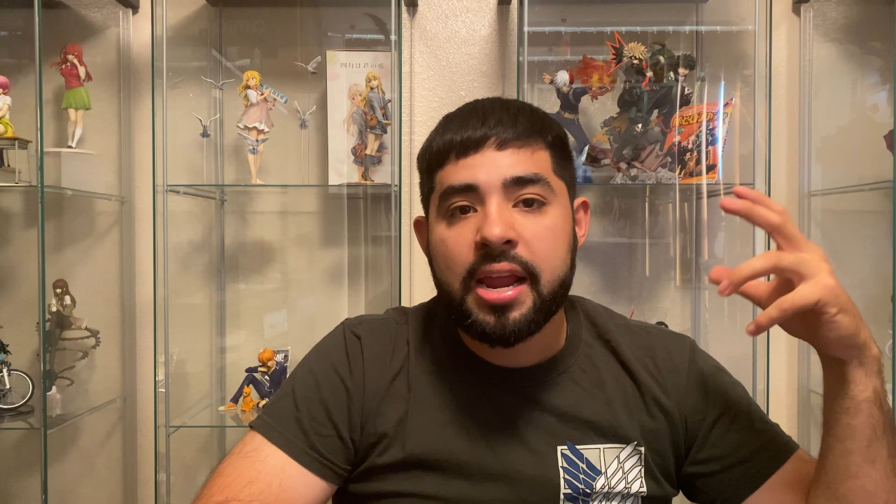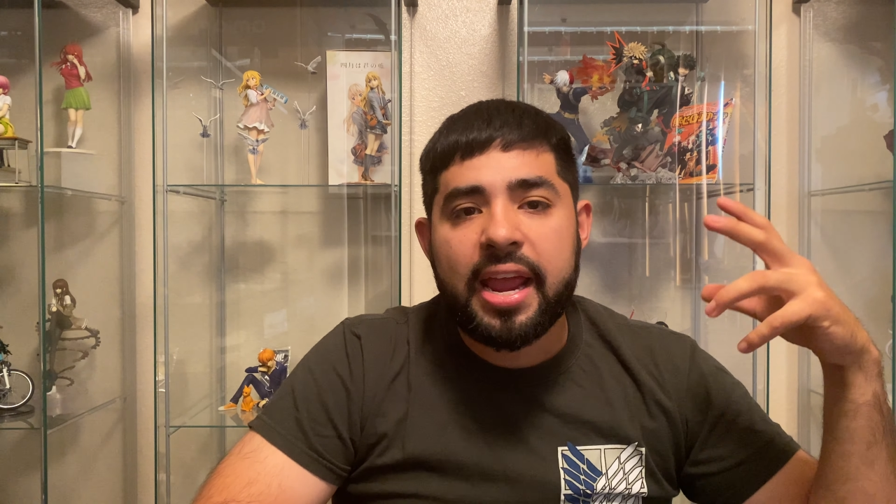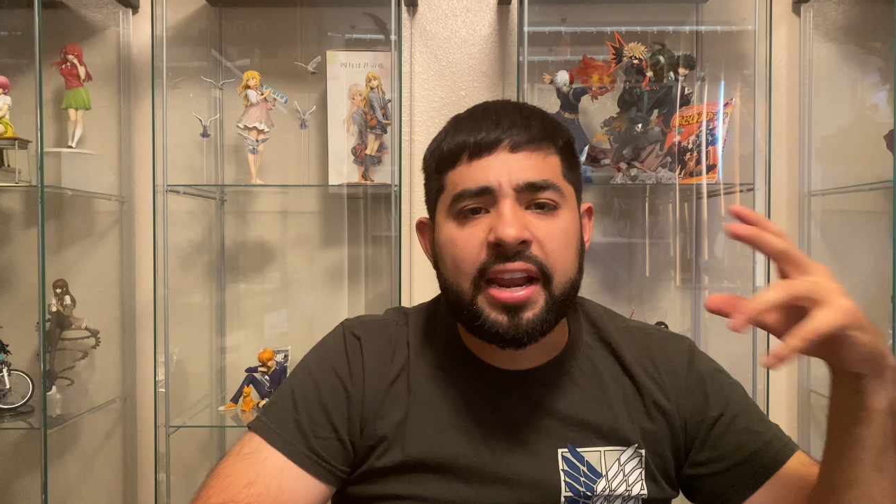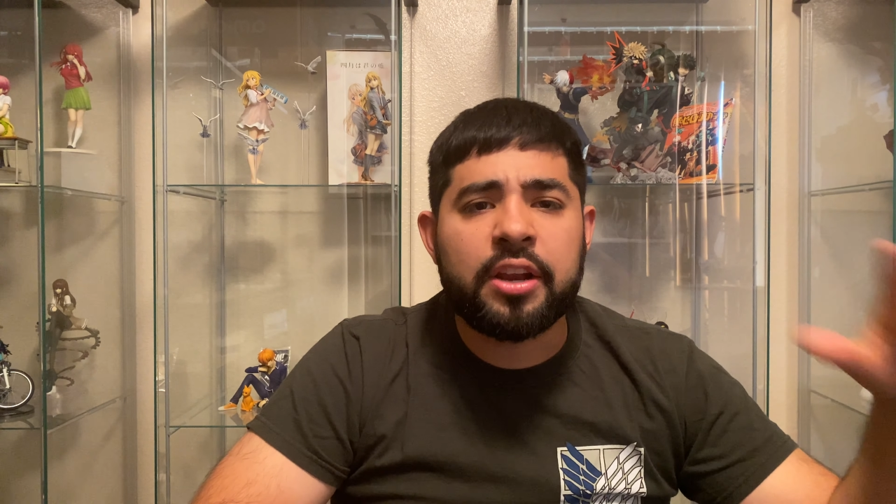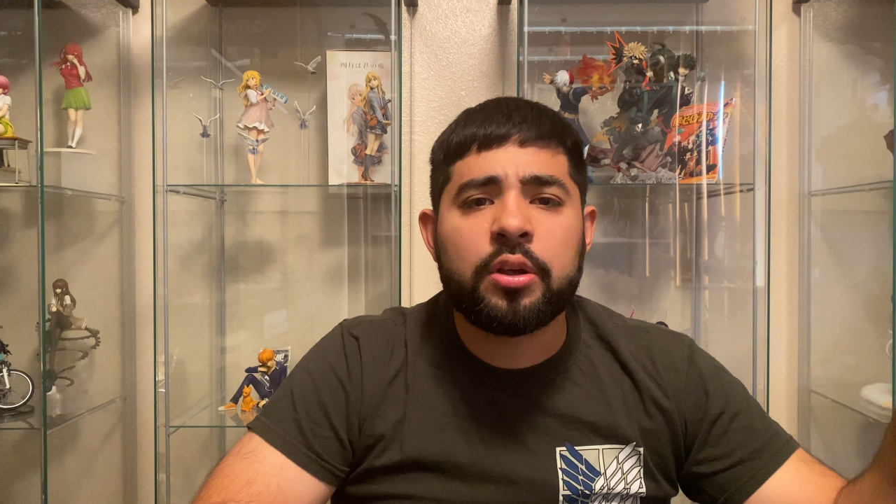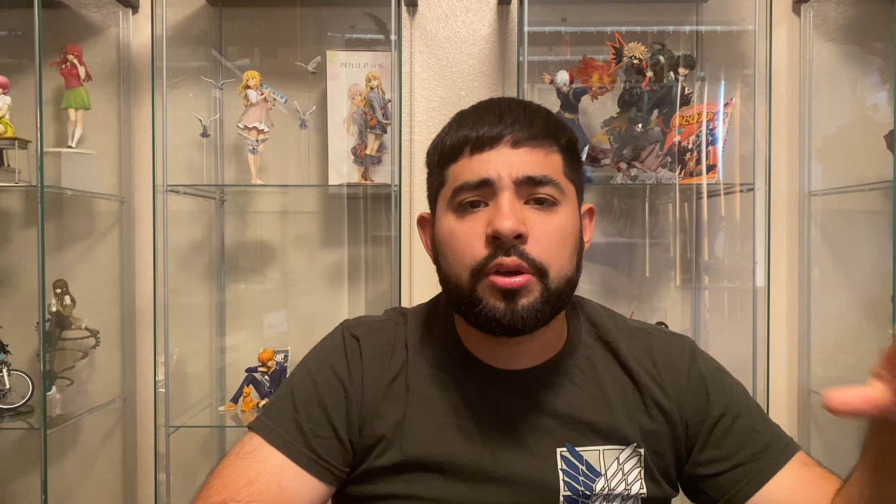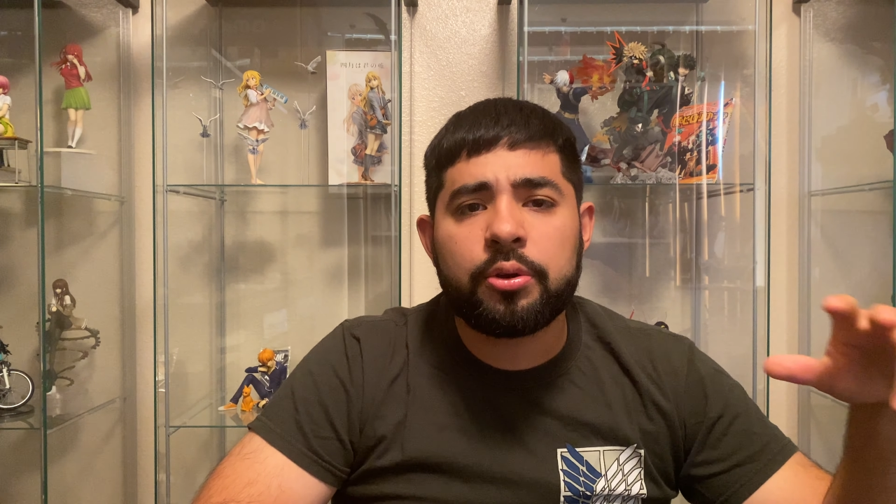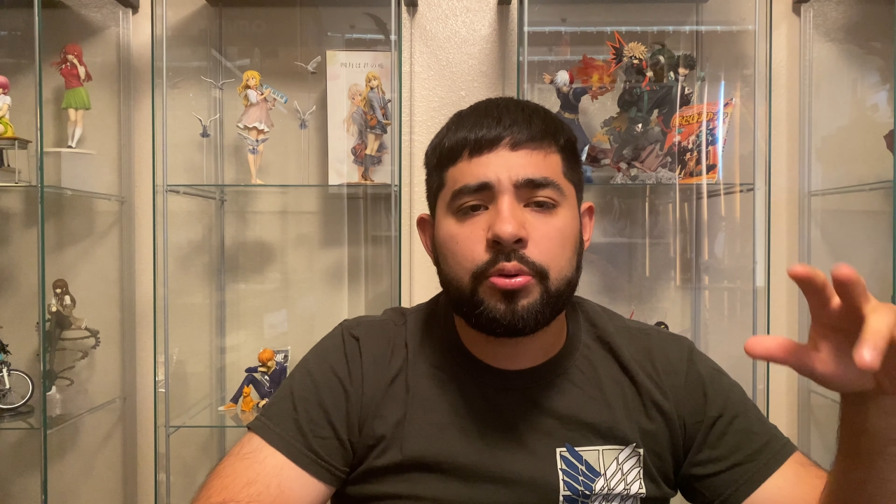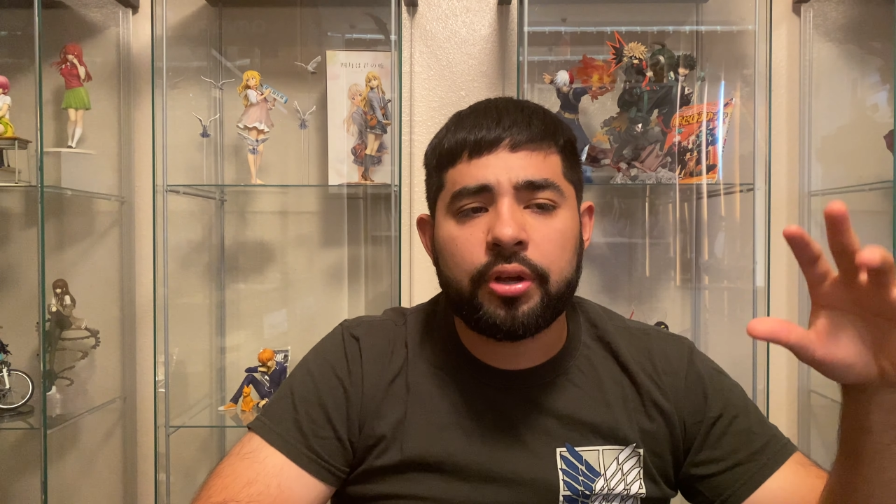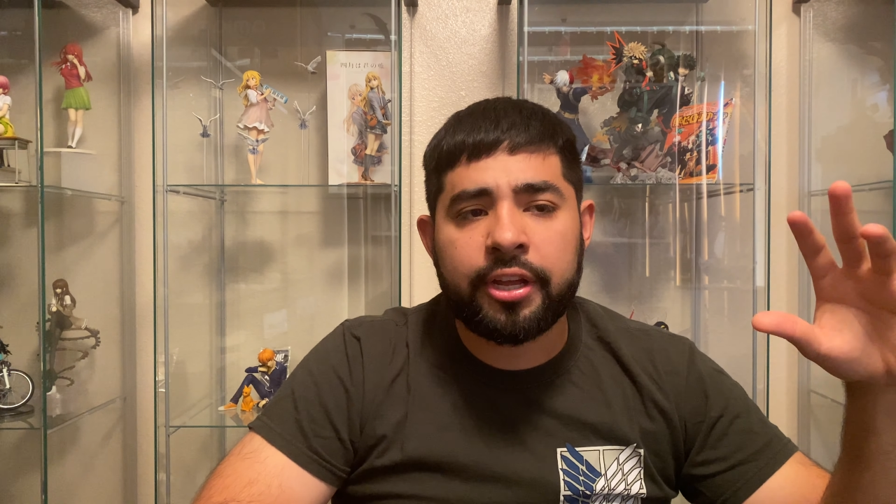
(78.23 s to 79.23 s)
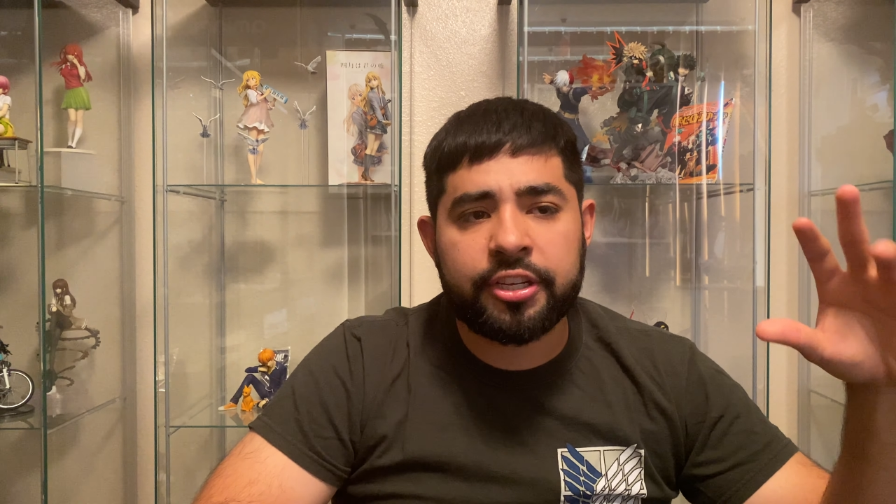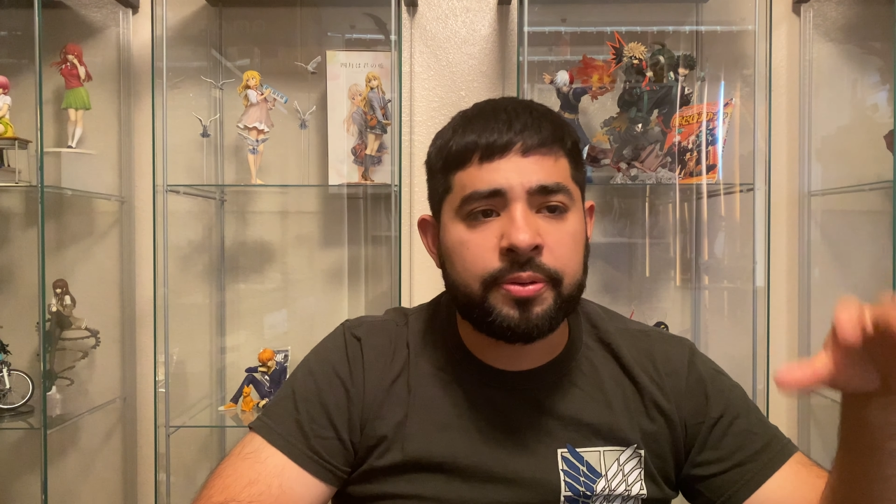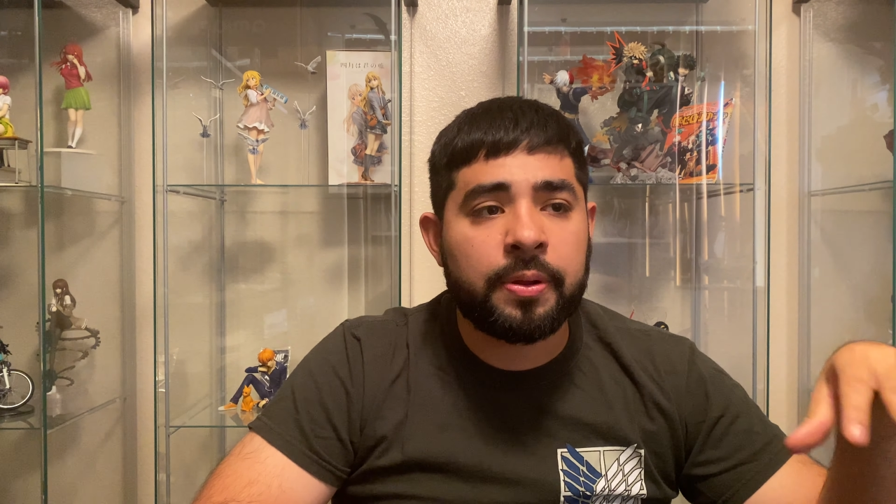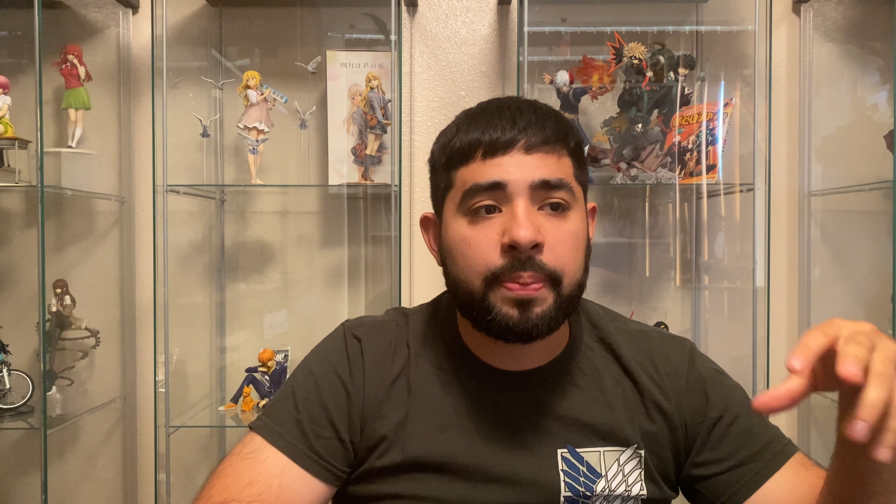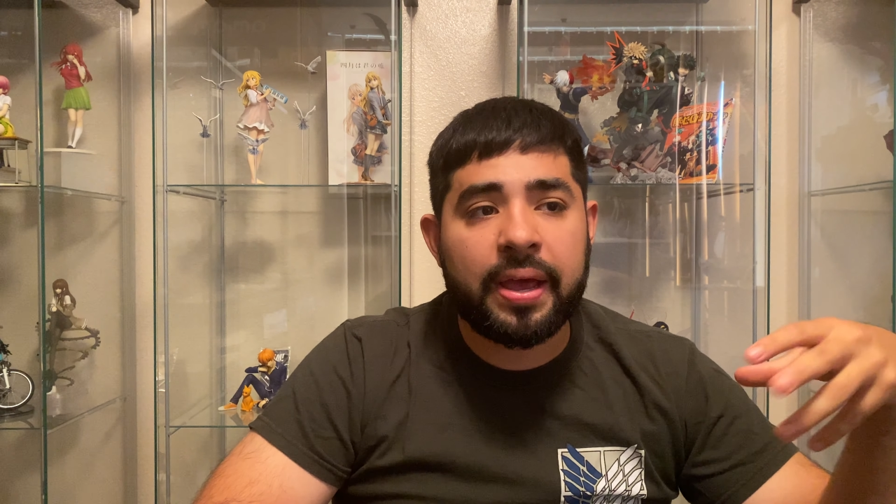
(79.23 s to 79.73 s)
And I know uh,
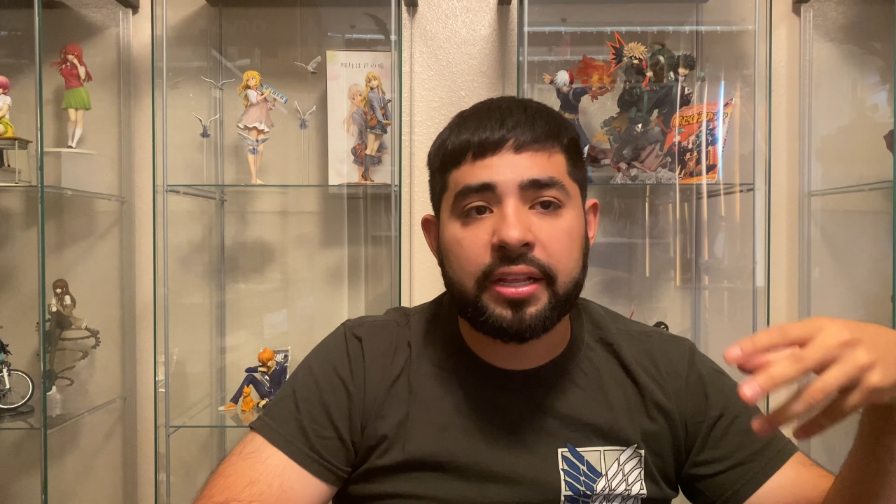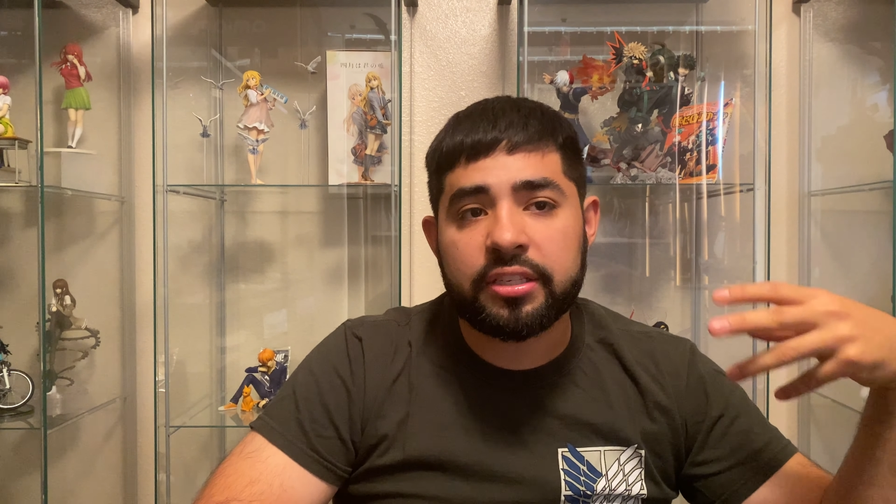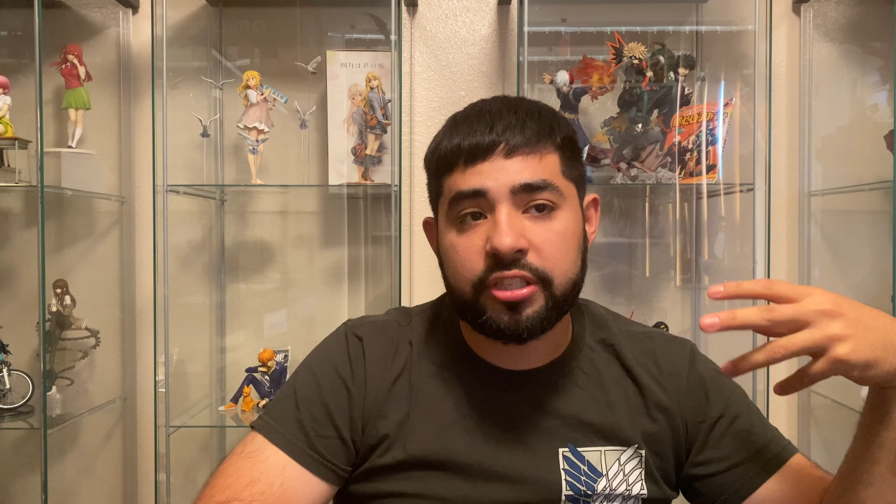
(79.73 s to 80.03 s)
Jimei Palace